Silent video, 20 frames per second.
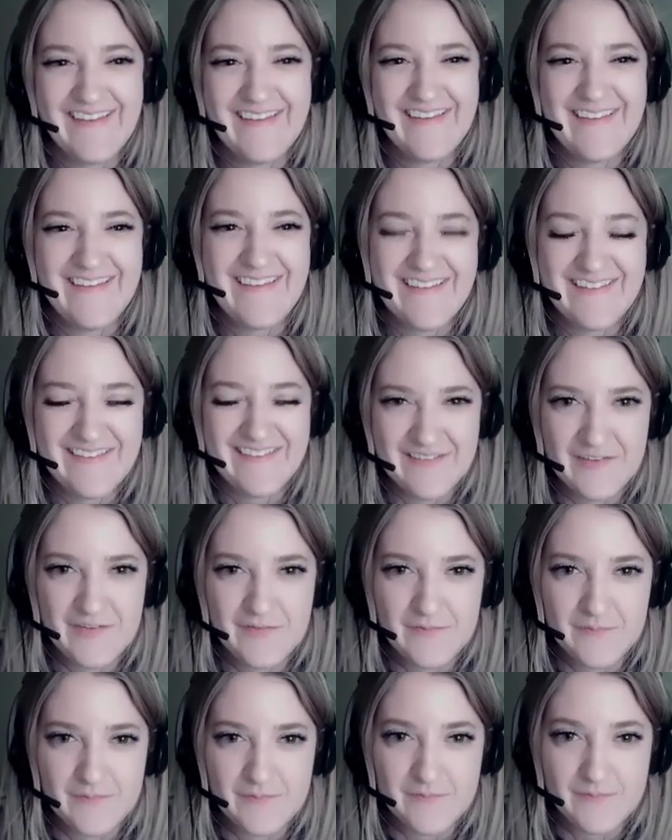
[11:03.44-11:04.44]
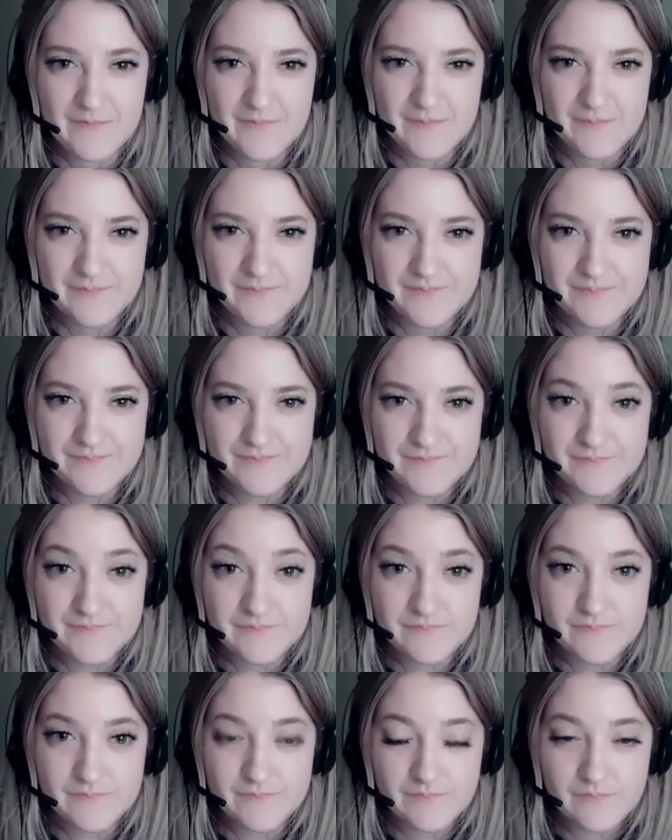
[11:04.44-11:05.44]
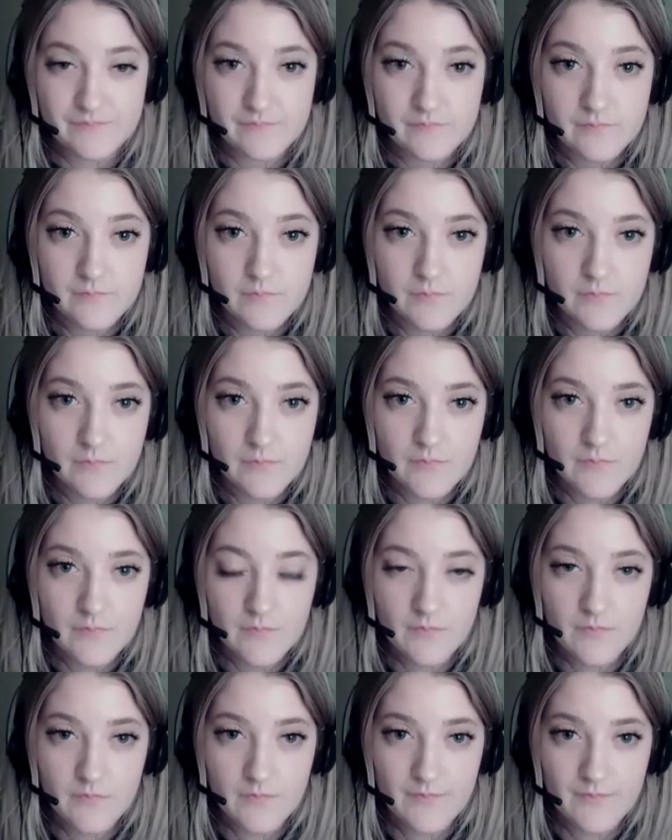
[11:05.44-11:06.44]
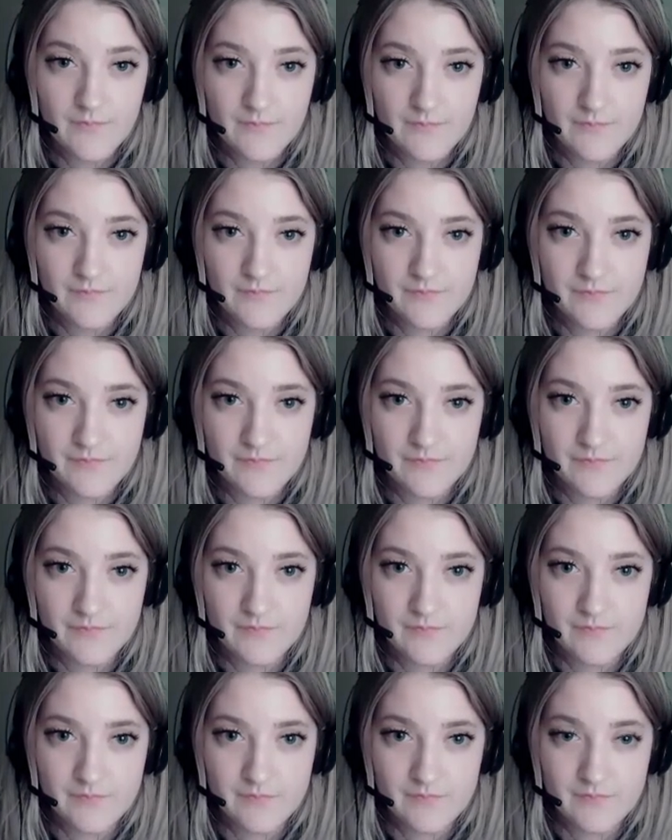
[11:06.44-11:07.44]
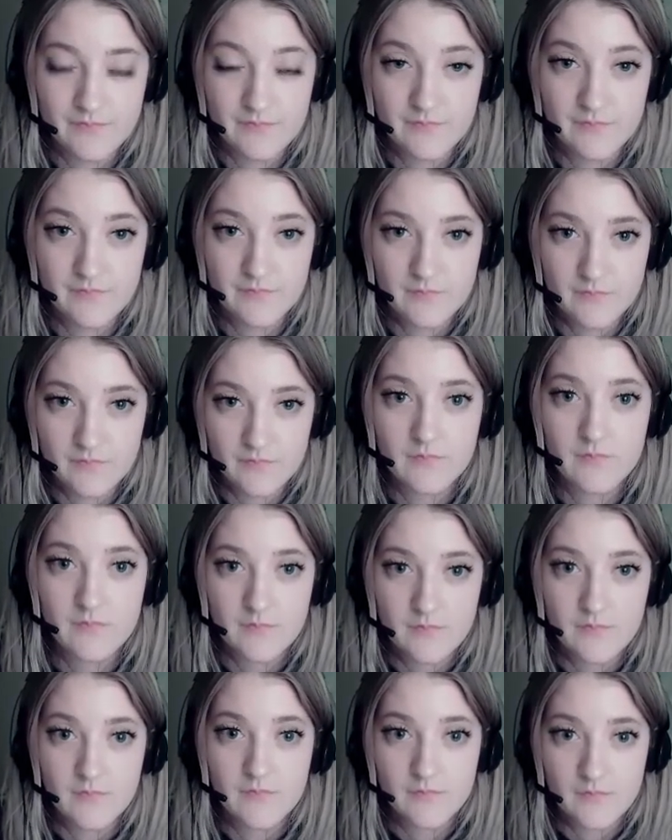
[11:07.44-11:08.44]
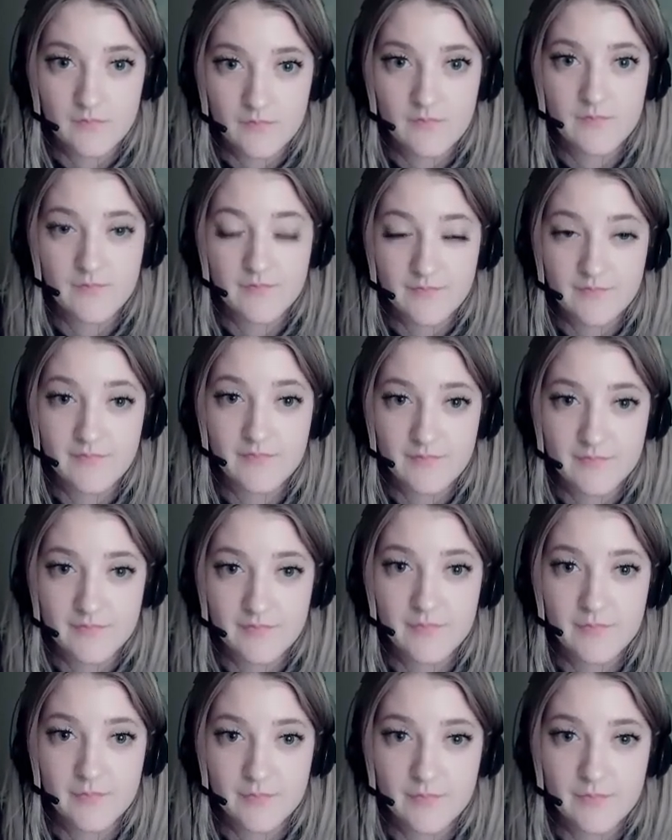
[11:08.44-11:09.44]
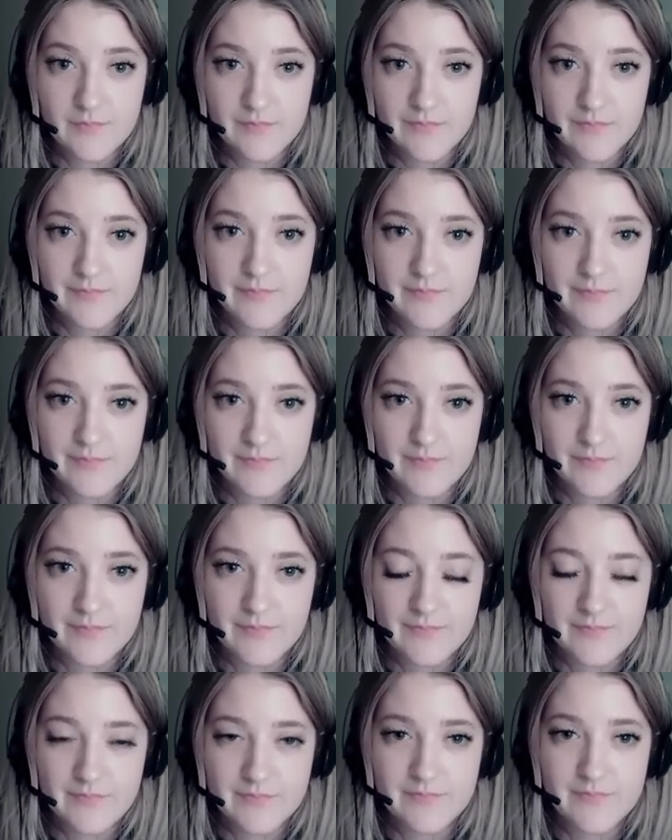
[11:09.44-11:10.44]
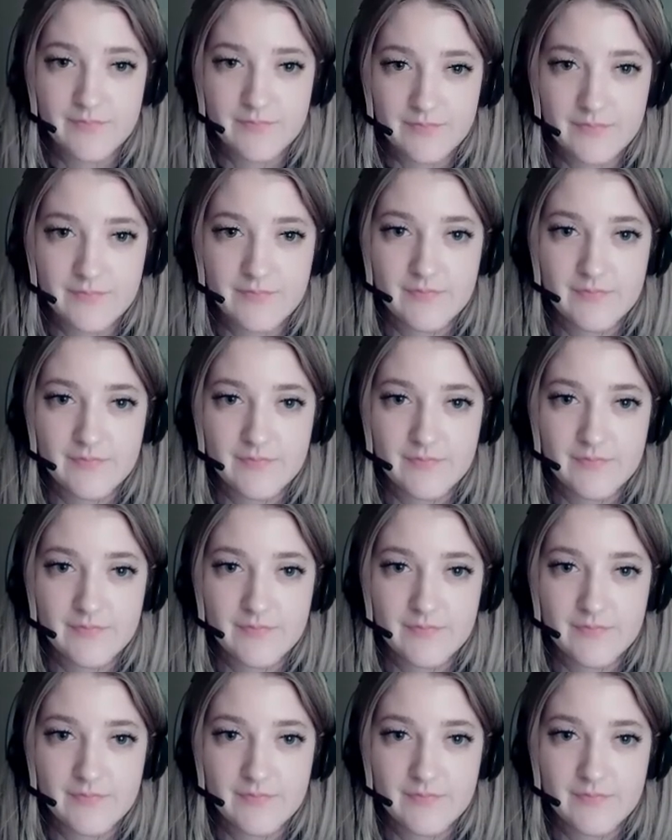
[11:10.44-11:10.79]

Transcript: [no speech]